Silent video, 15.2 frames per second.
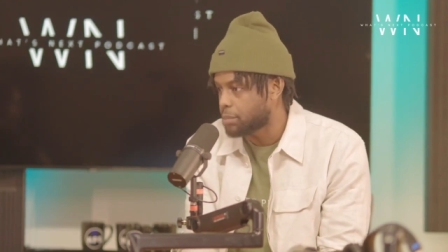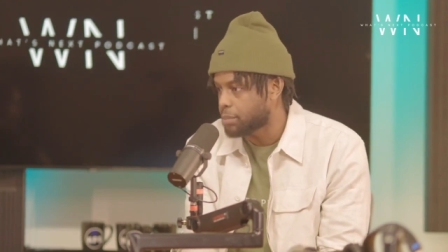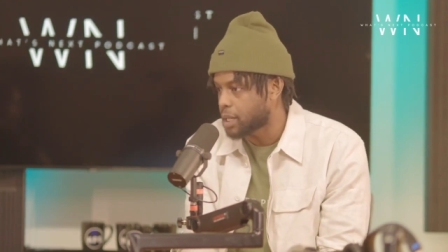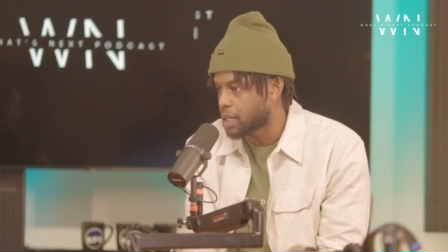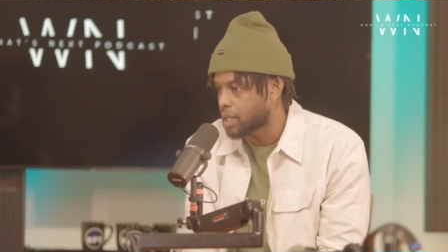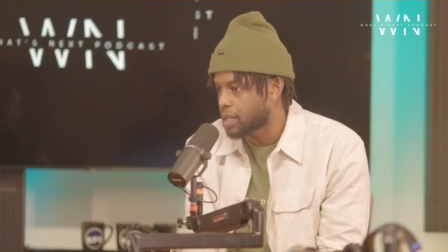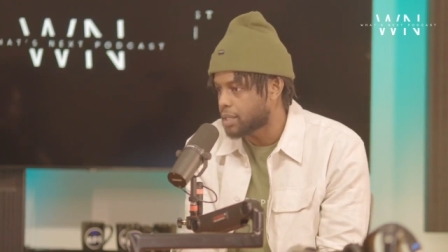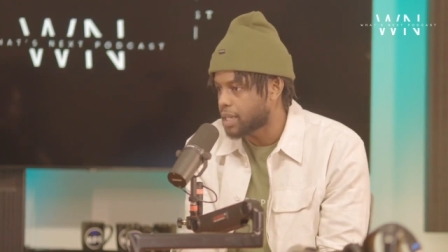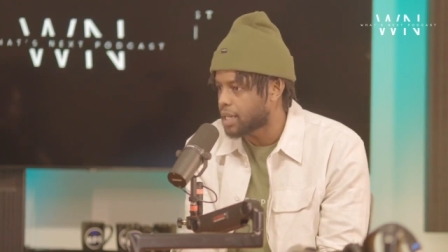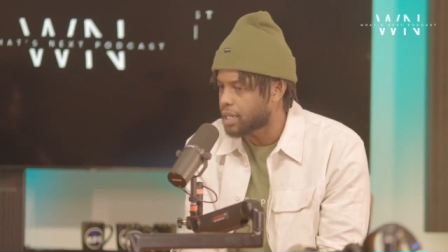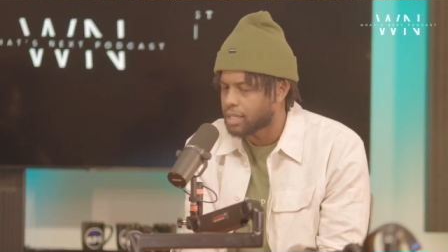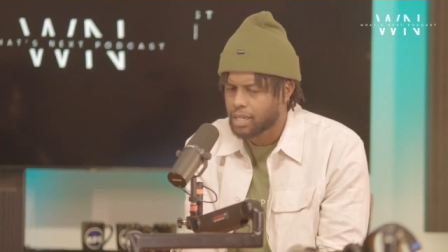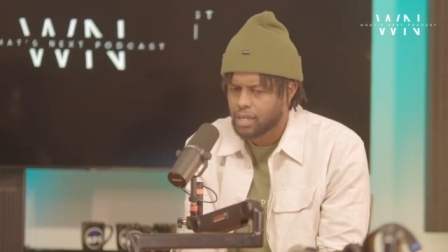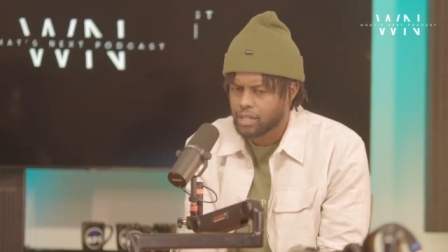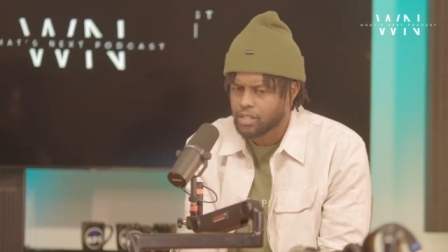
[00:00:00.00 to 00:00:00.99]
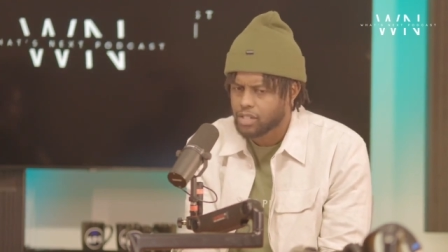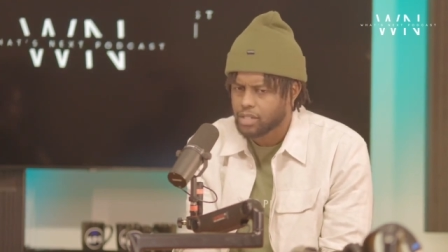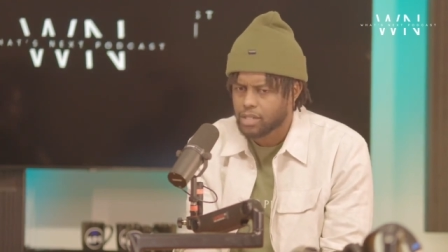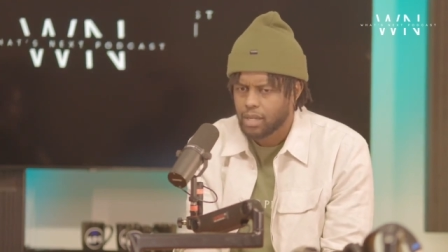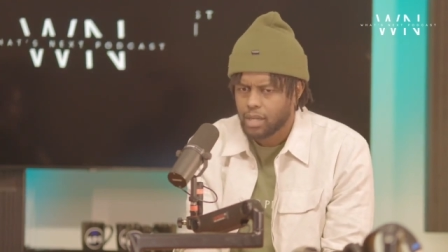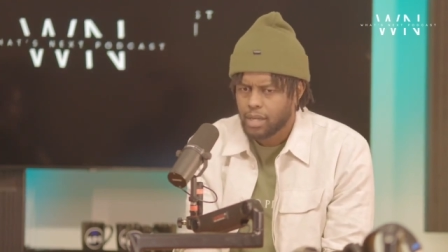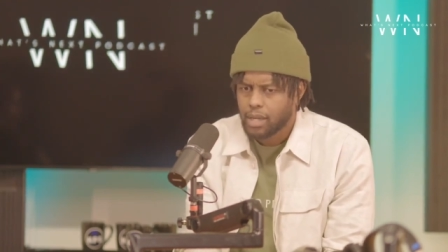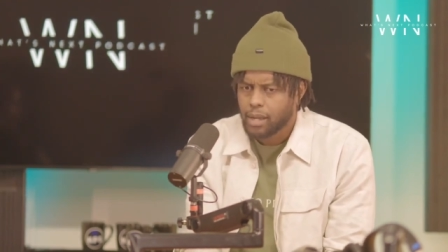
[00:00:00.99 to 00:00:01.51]
But uh, yeah, no, just
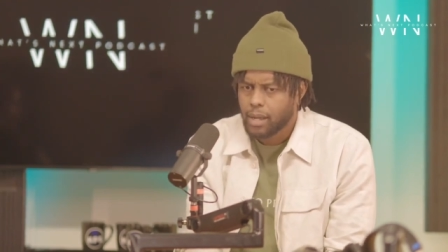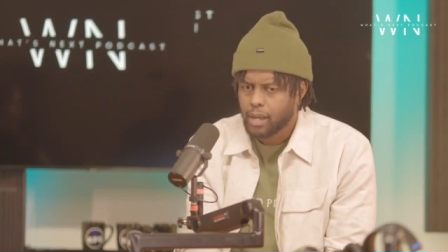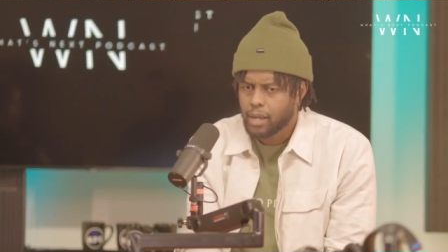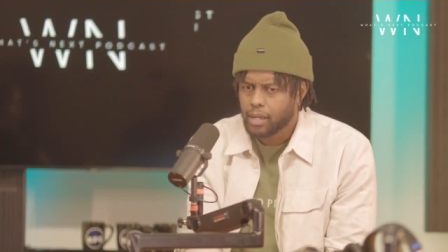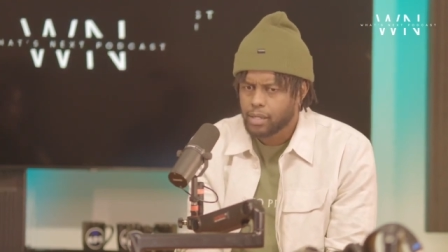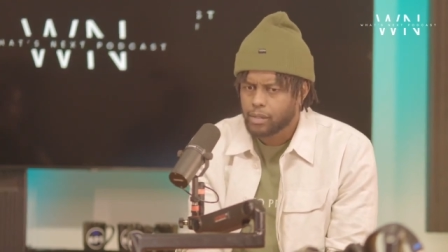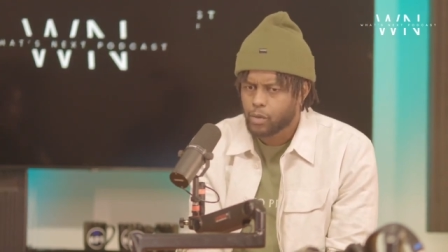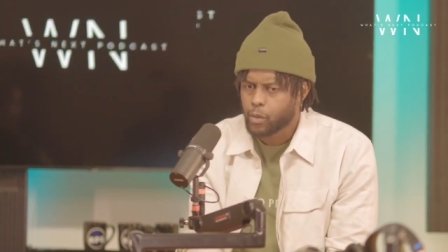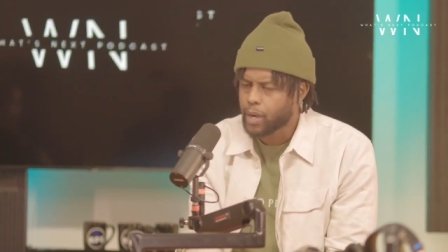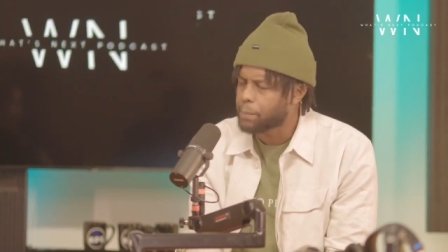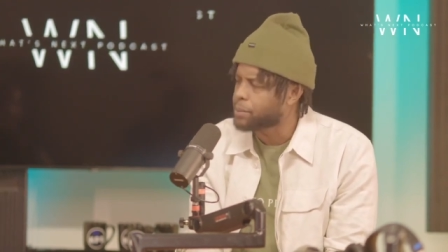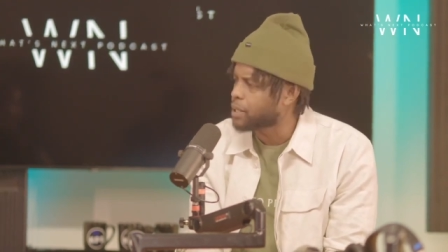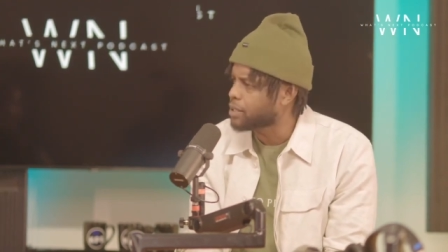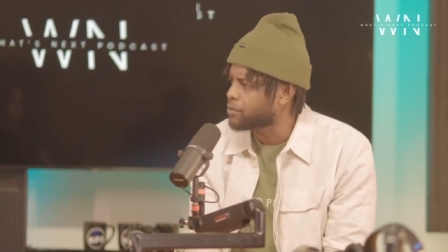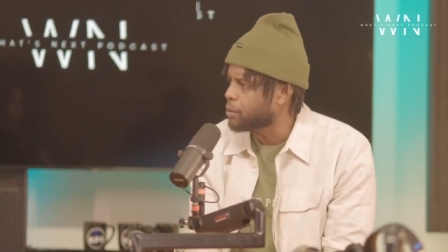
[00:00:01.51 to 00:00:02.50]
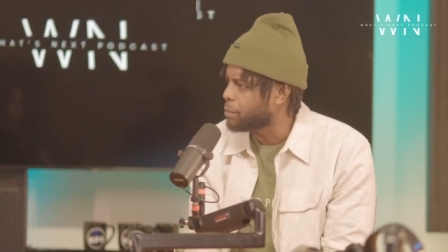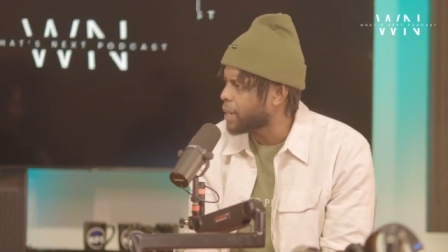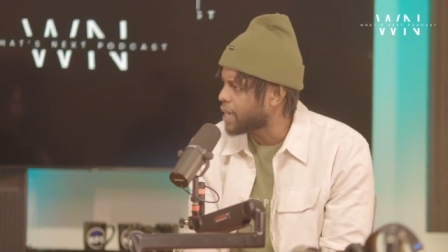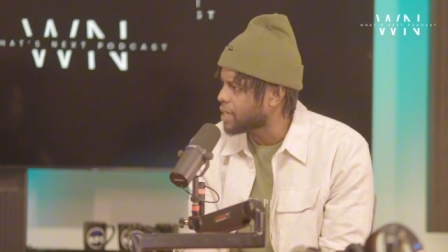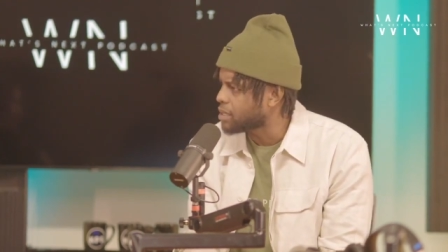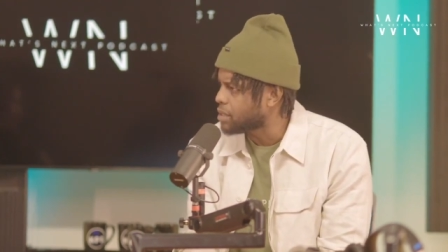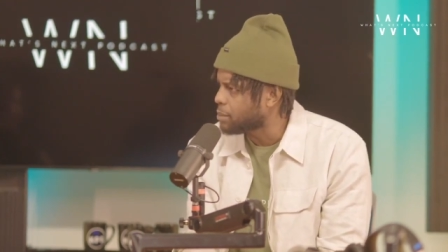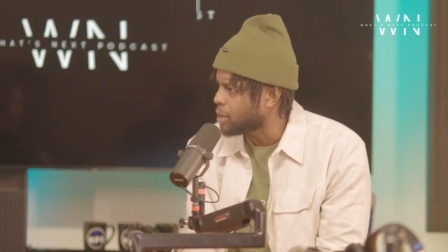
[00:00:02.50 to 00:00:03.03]
a uh, great place for
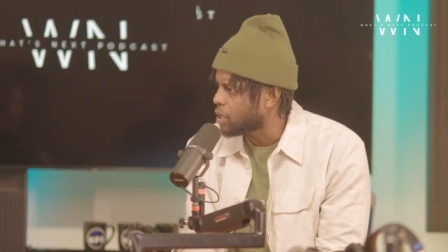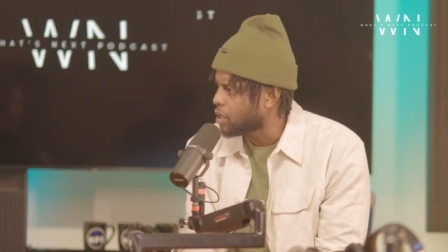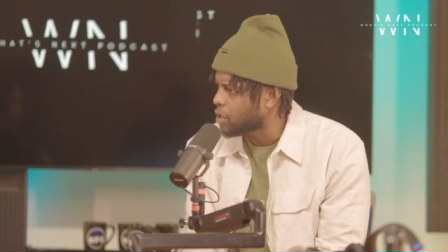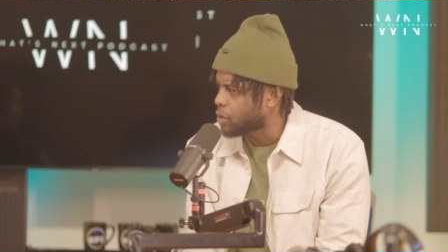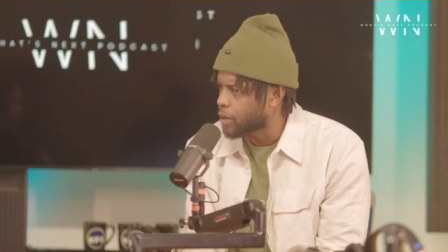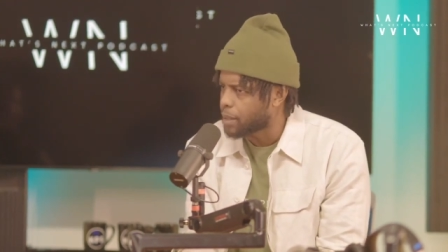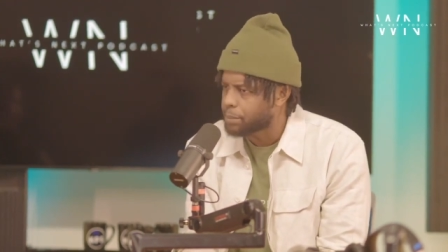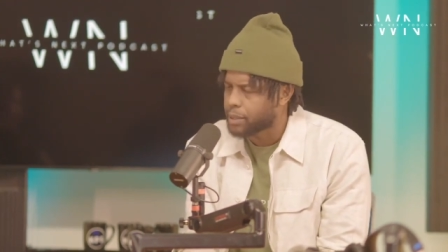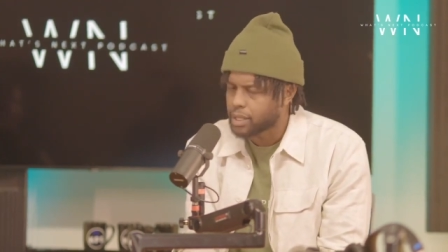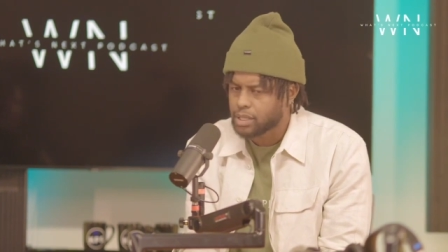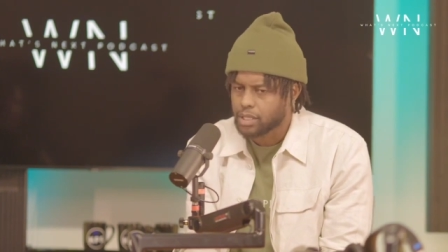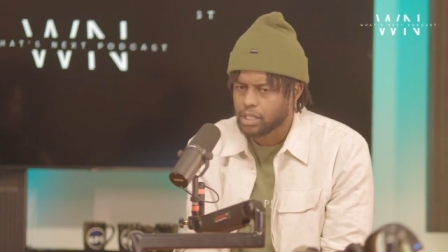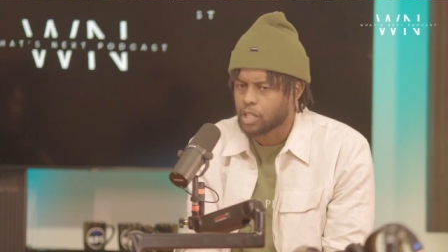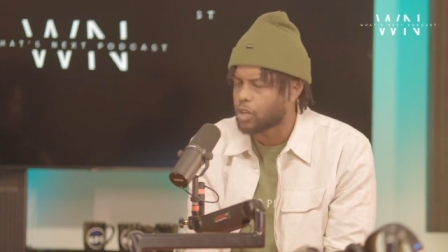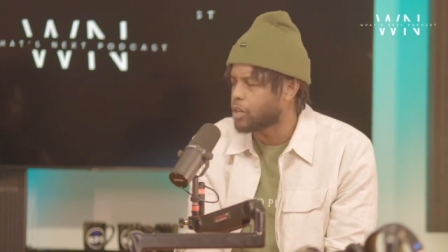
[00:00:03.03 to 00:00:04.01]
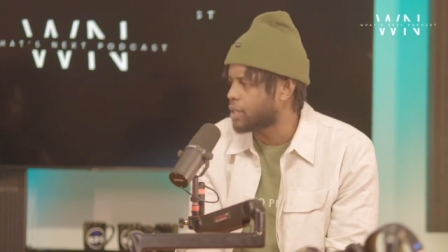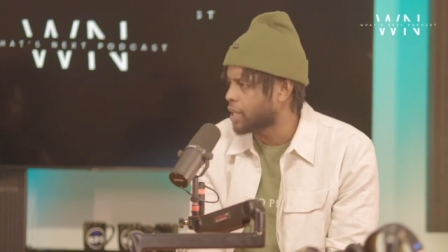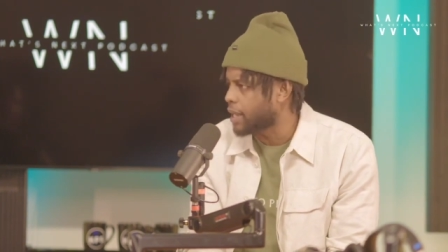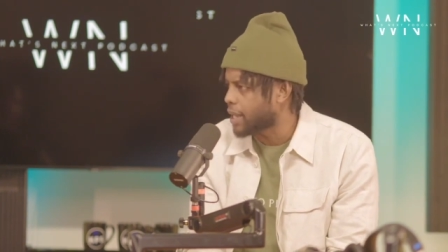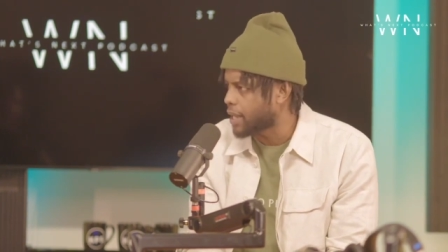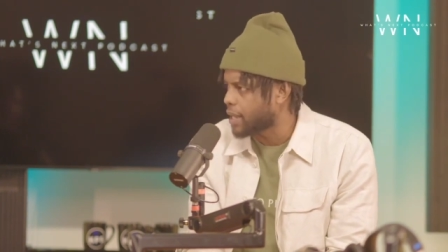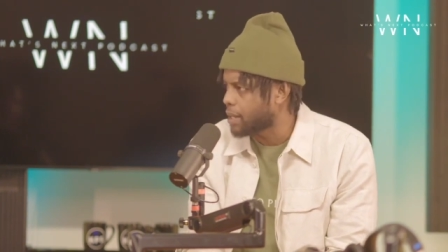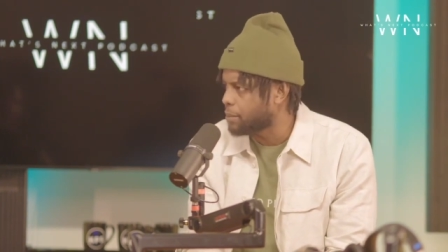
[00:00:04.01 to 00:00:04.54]
basketball. Great place to learn the
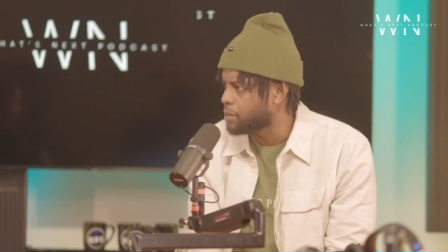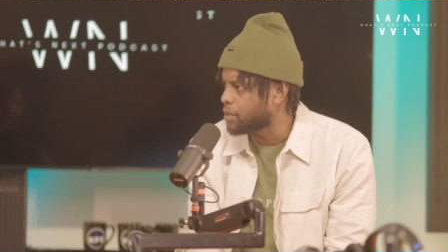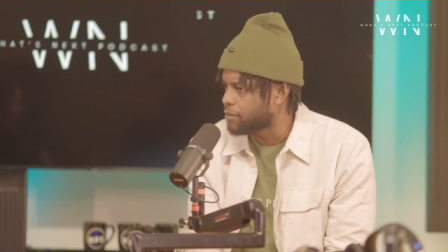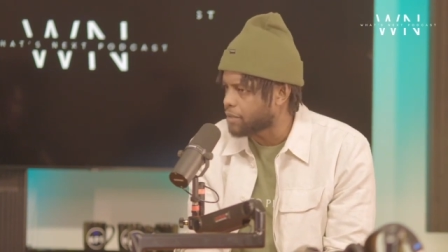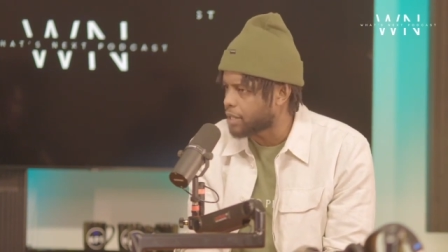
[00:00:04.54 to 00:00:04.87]
game,